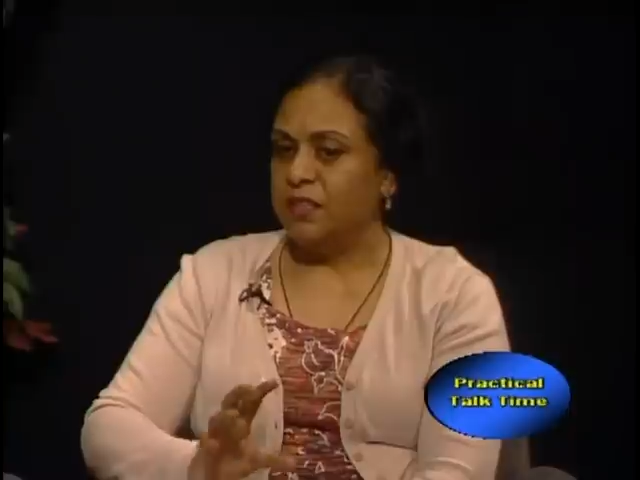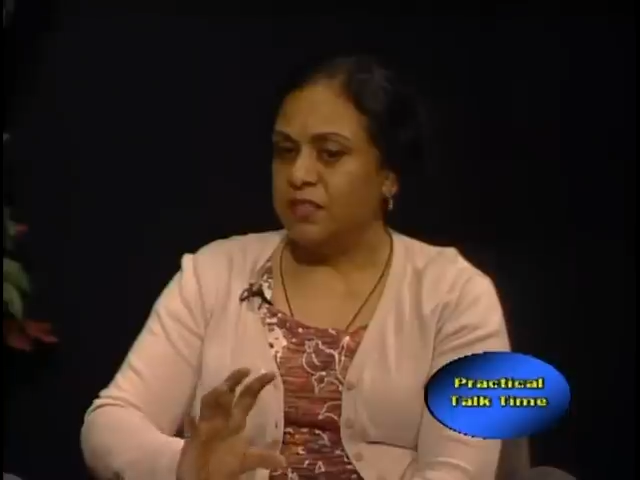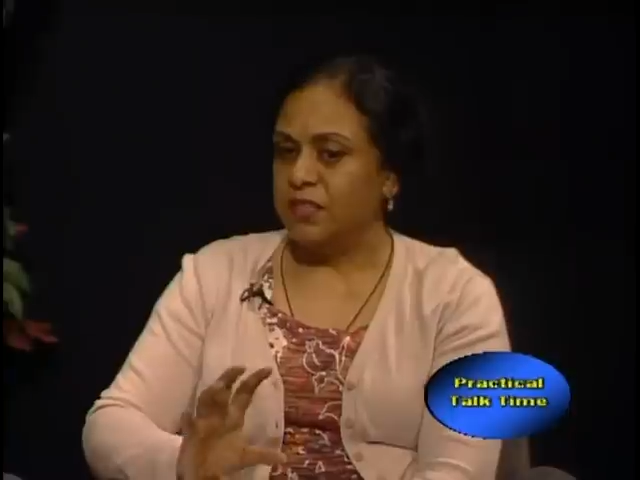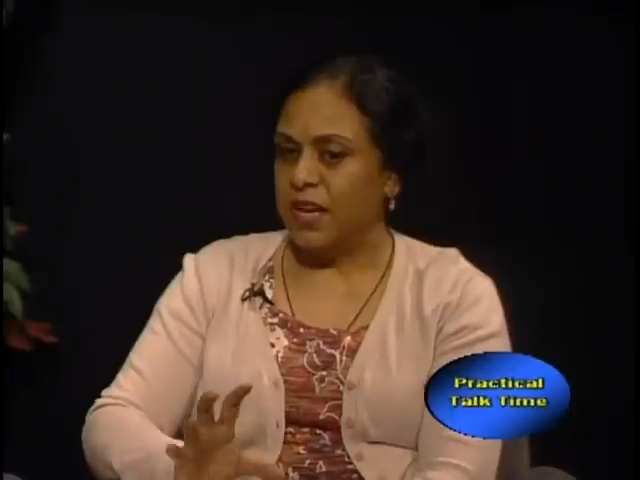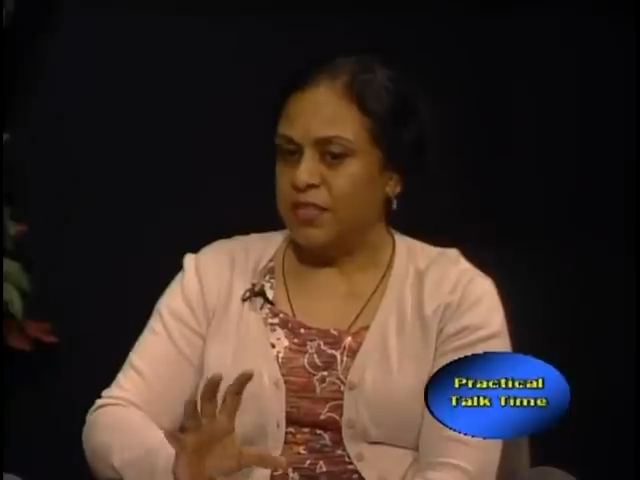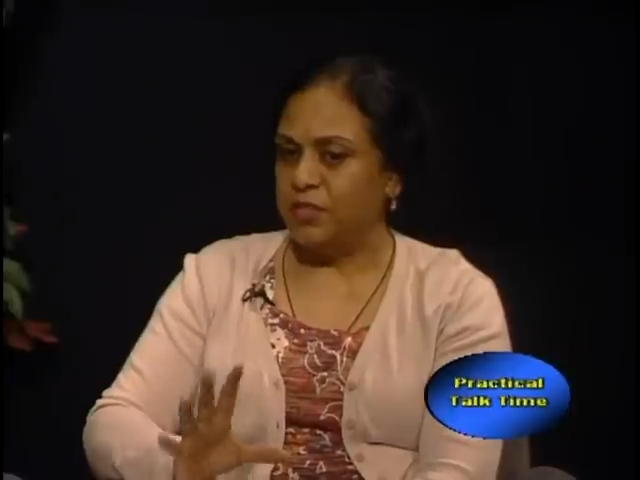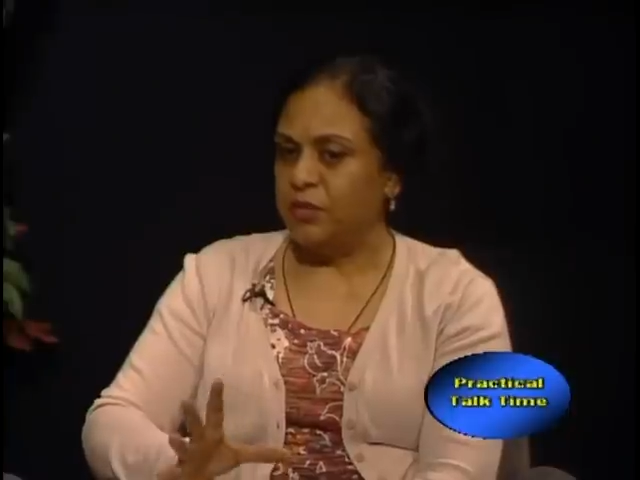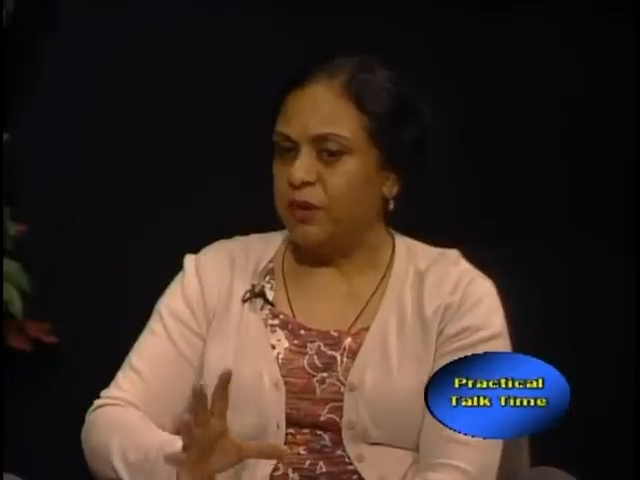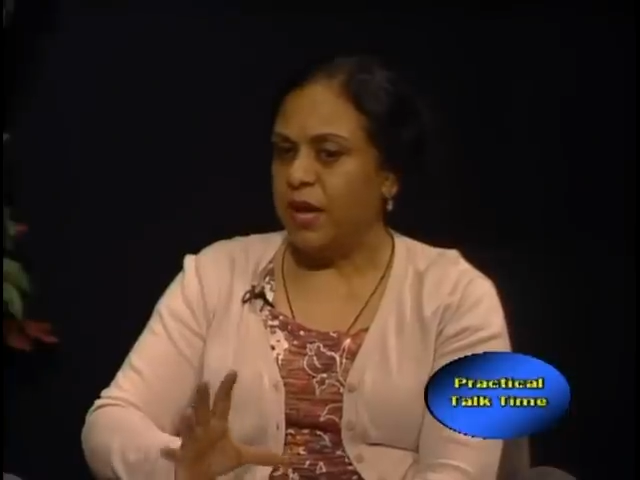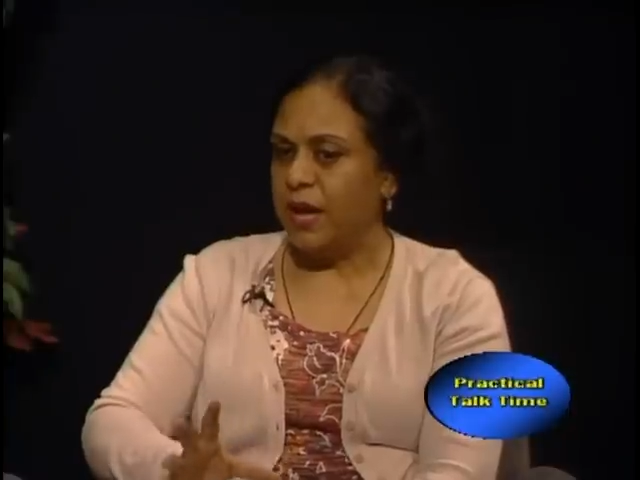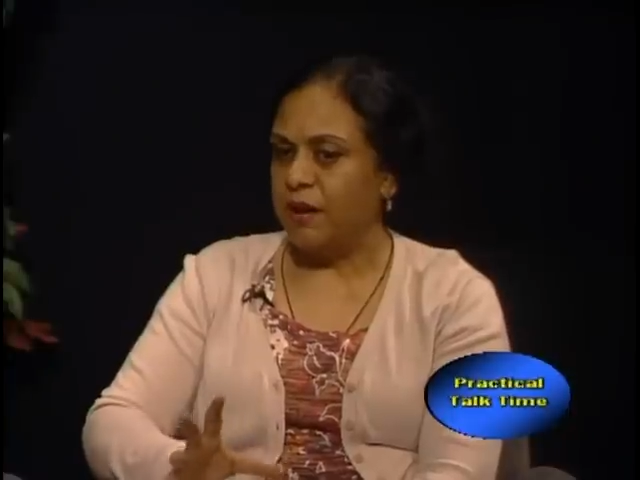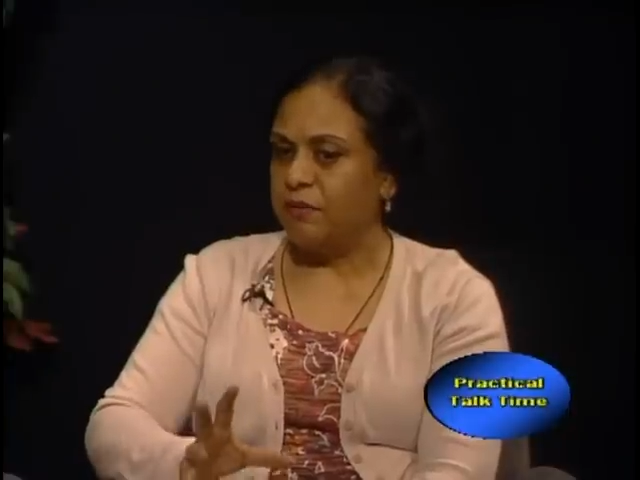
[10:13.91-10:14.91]
it's nice to
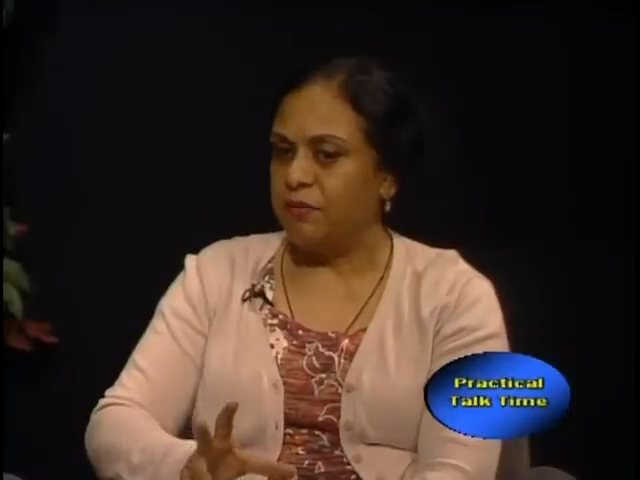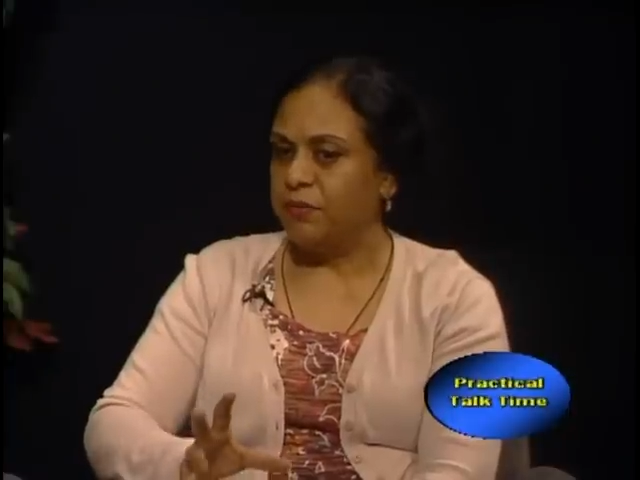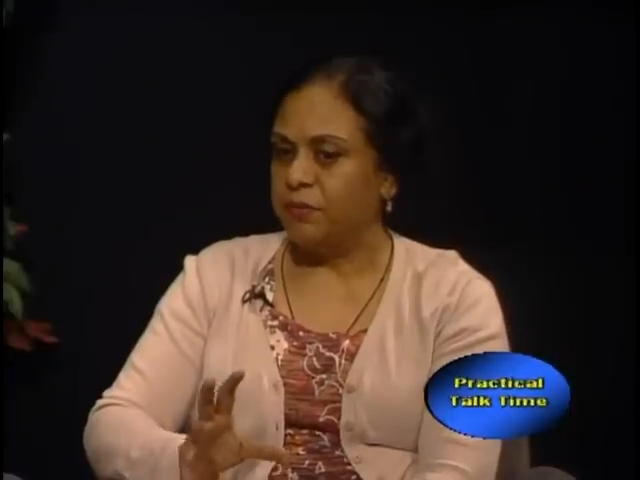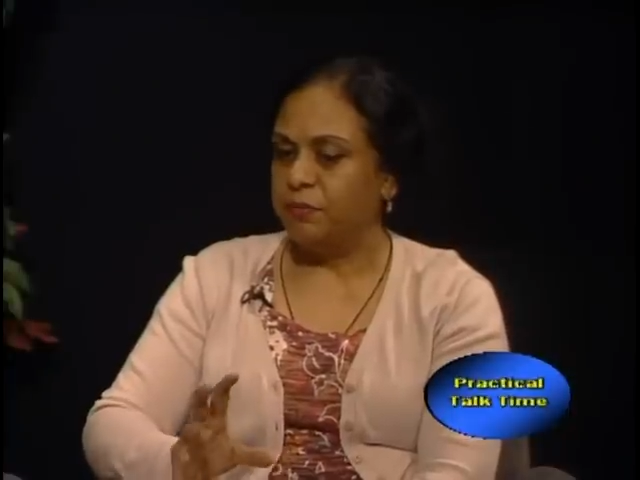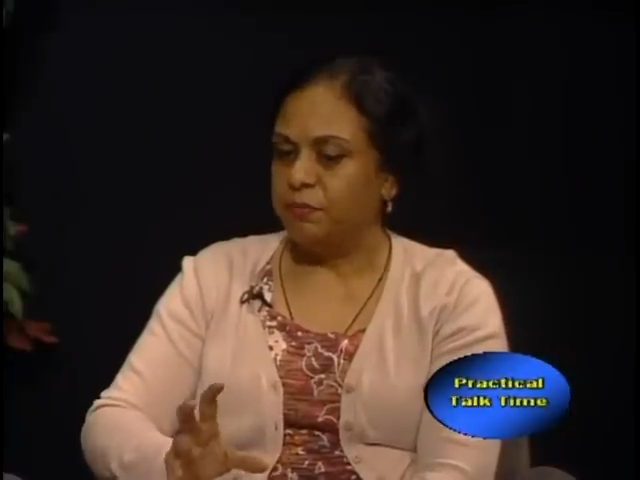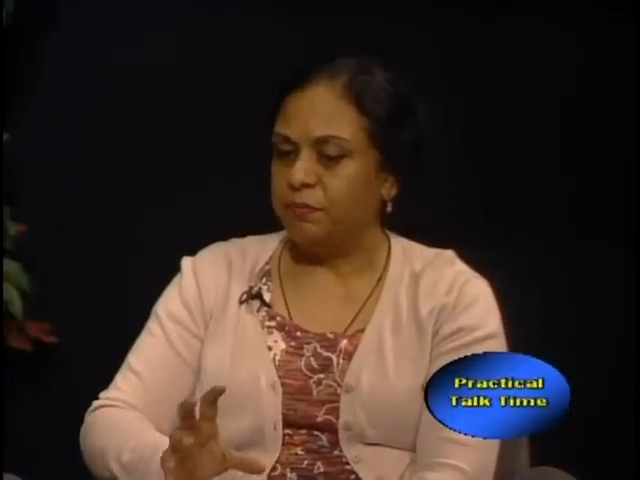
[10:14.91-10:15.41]
have